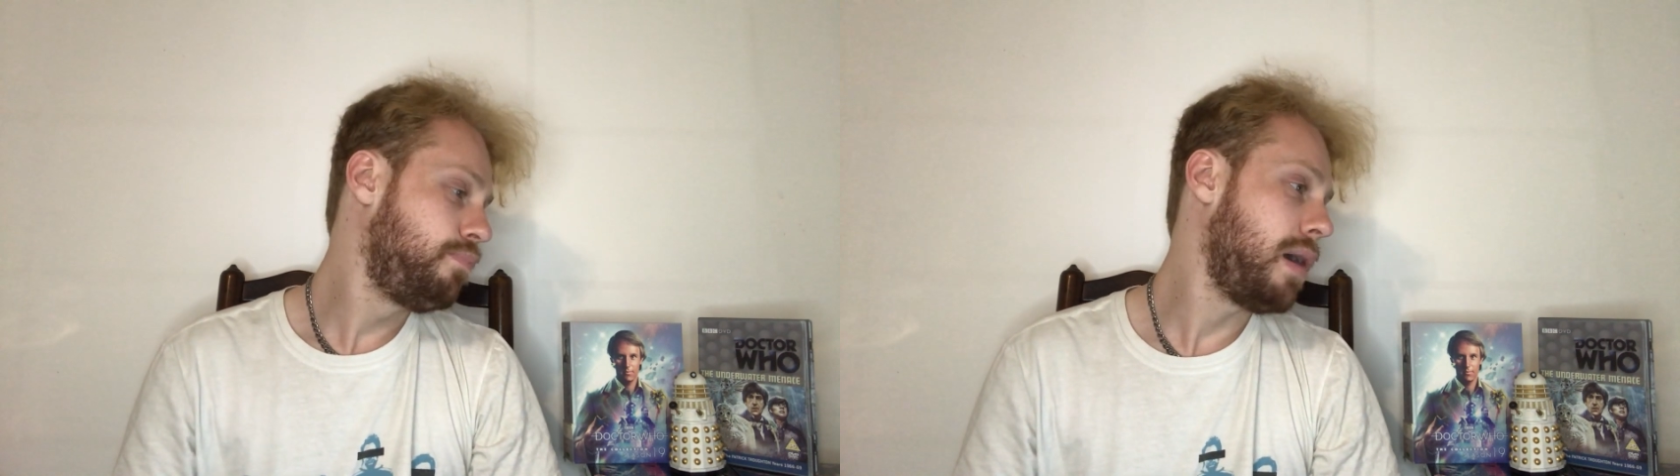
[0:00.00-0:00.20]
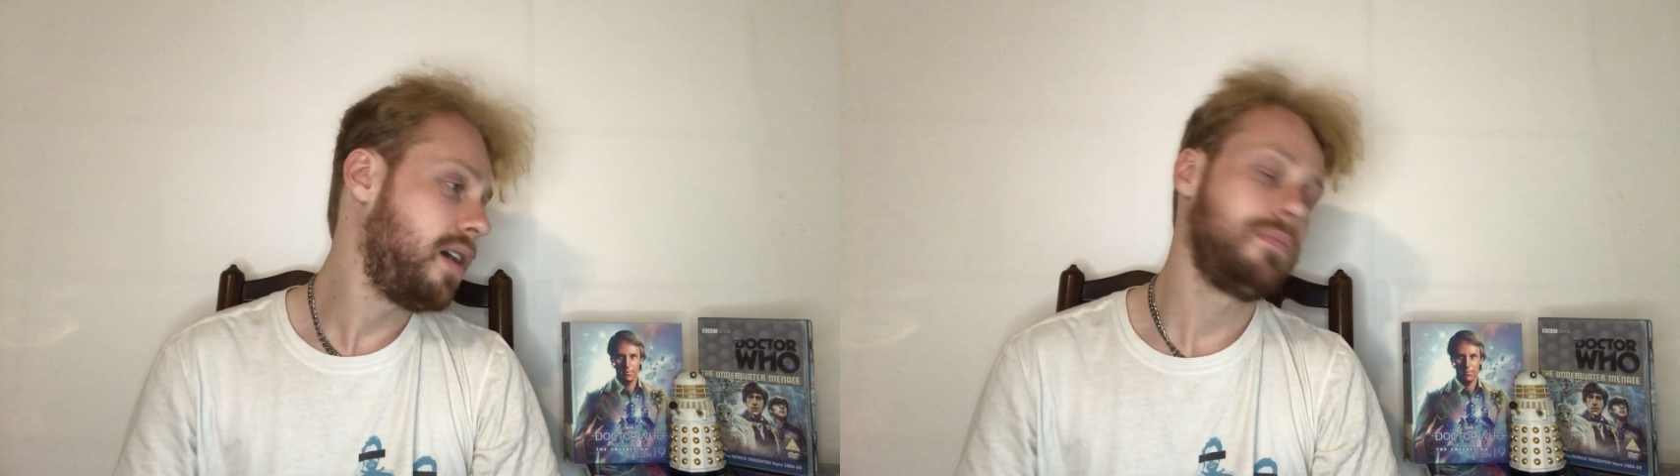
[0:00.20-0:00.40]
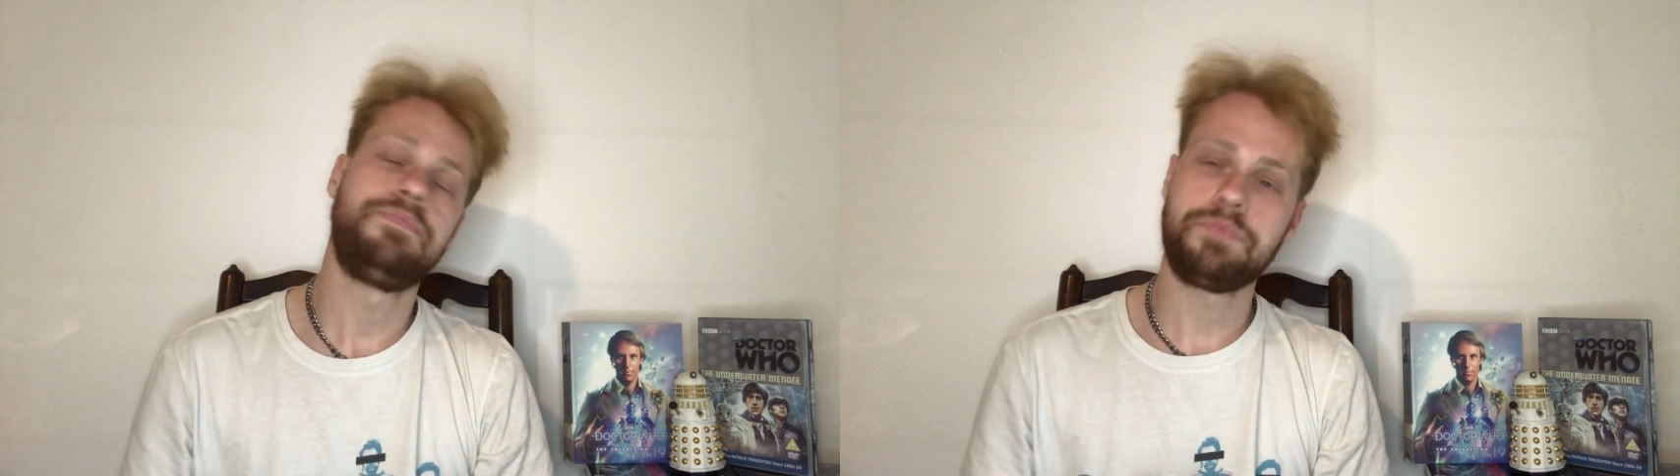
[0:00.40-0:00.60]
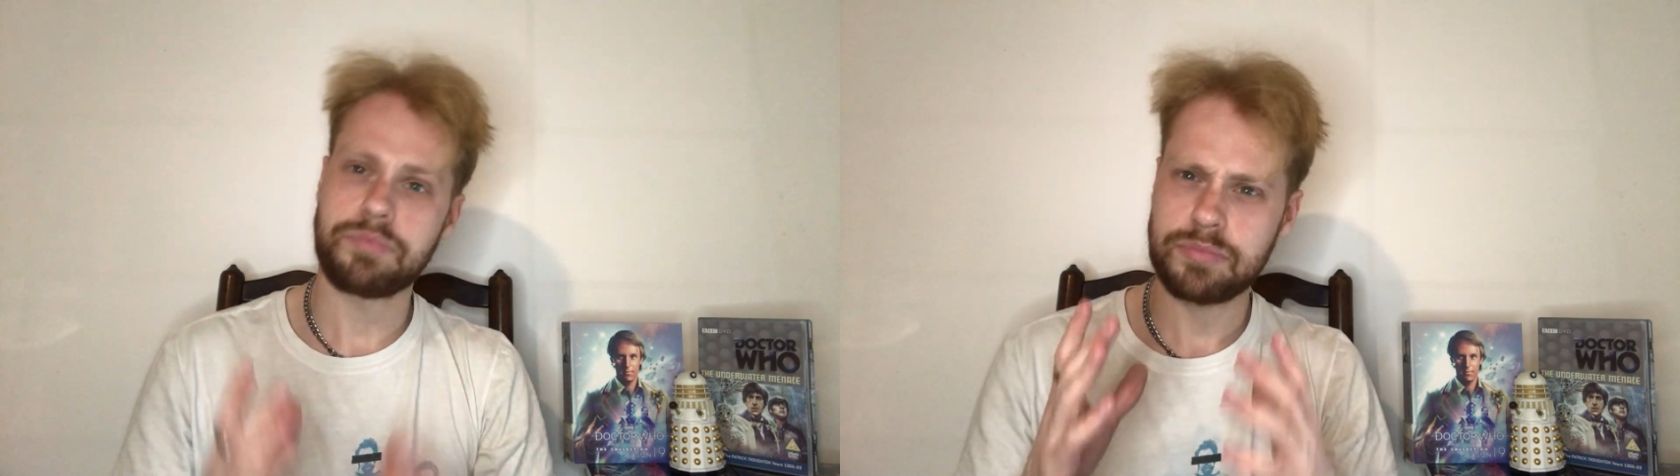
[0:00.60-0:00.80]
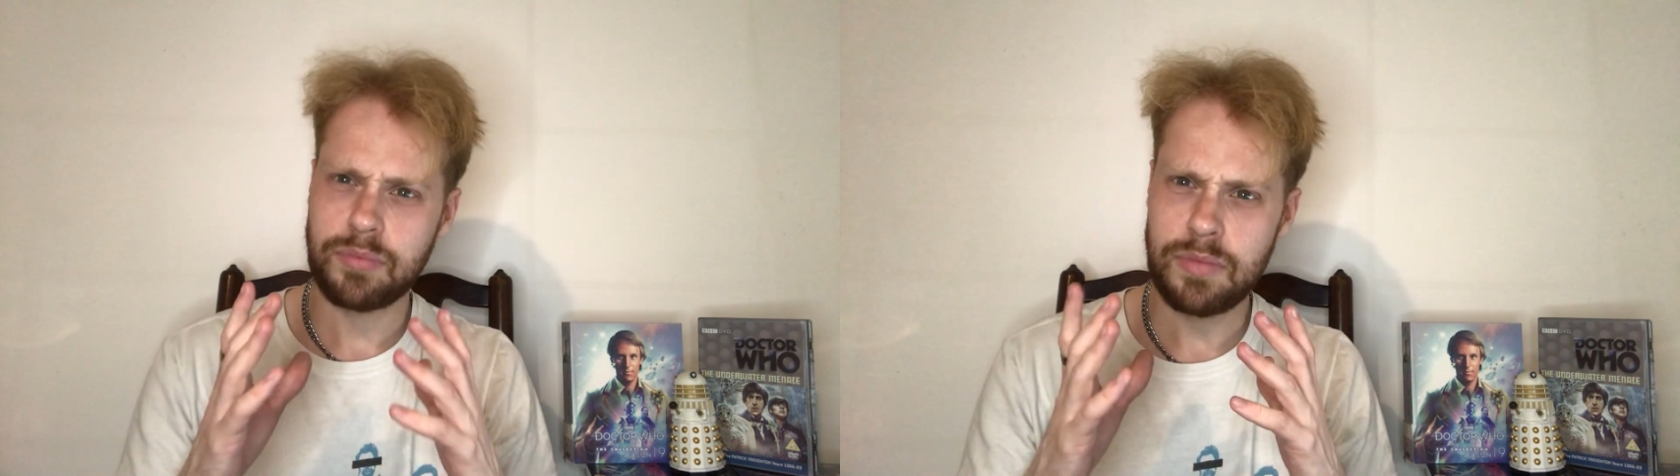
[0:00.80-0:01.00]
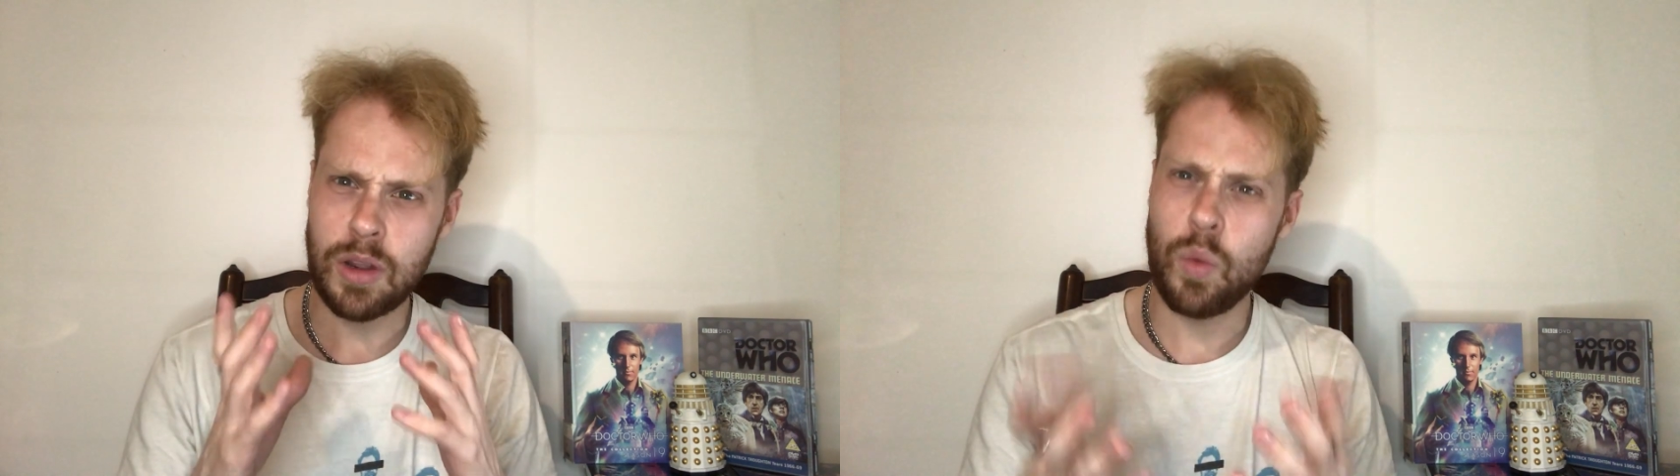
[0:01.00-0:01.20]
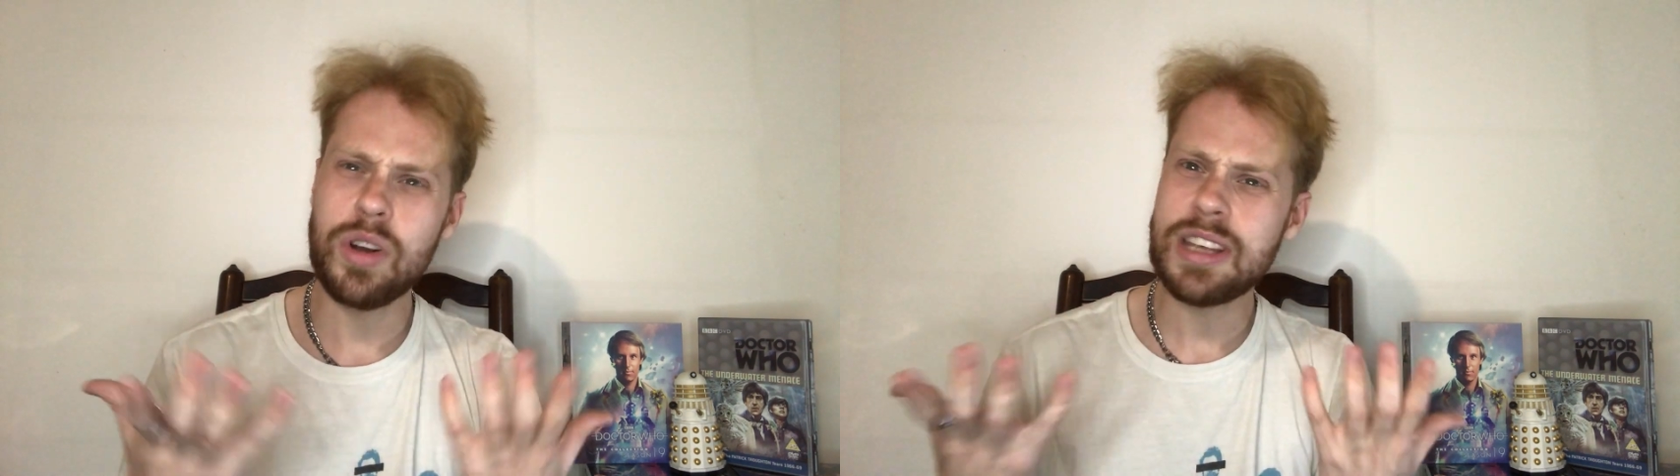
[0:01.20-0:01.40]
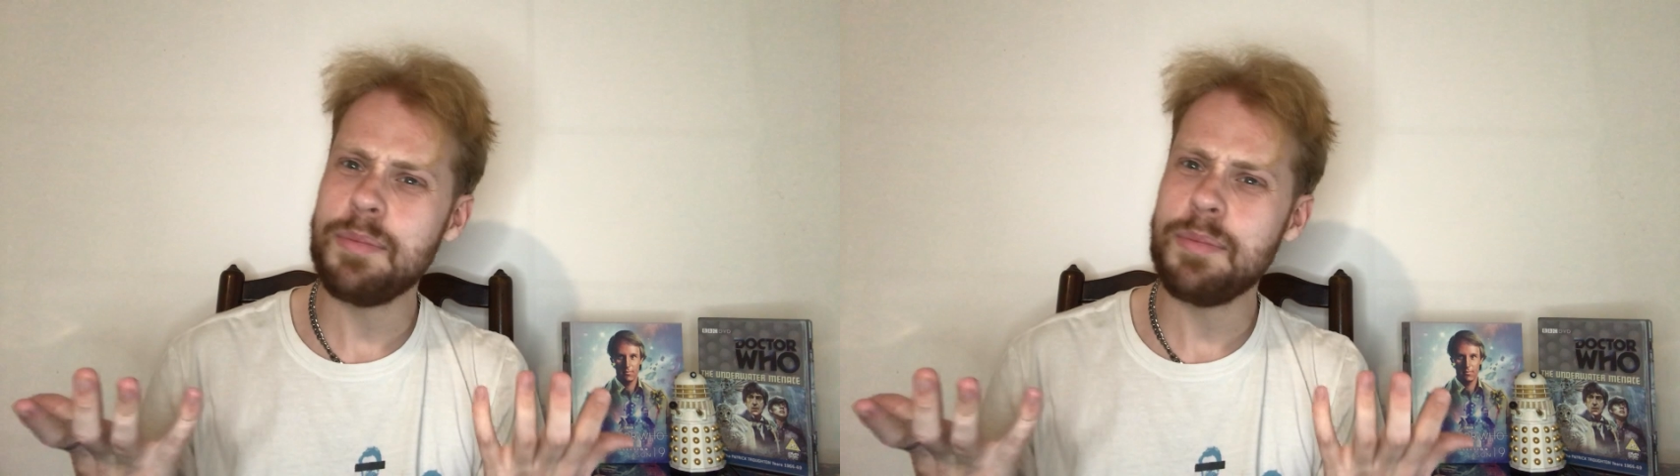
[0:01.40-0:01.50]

But what does